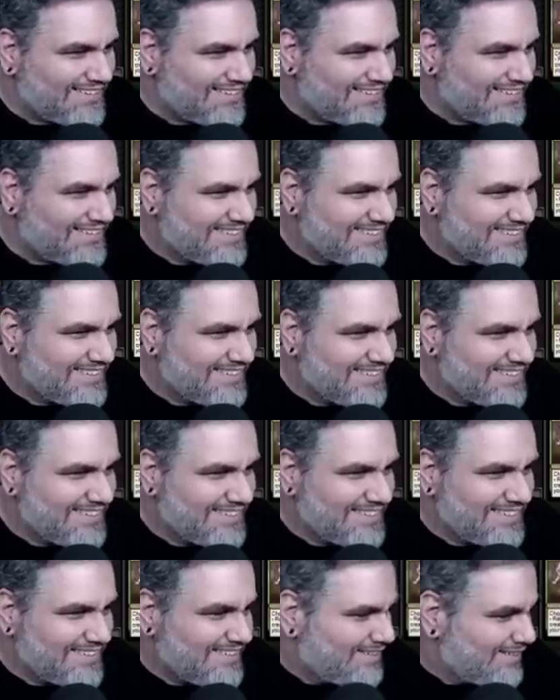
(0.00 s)
It's in this.
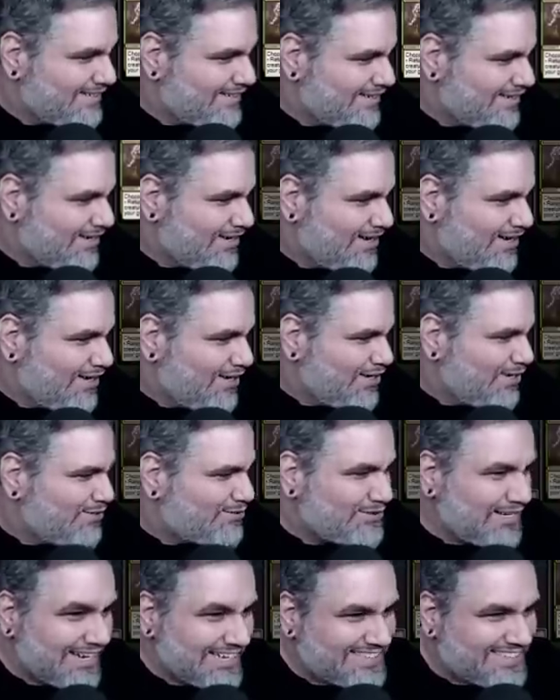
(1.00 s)
It was in this cup. You
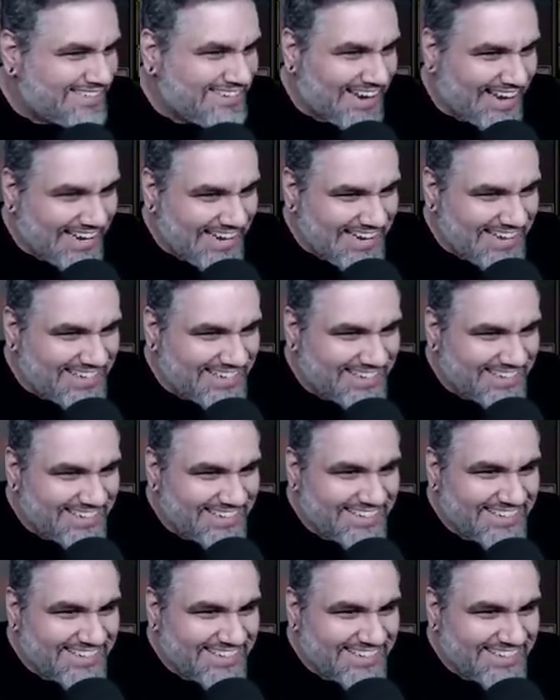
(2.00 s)
drank it tonight?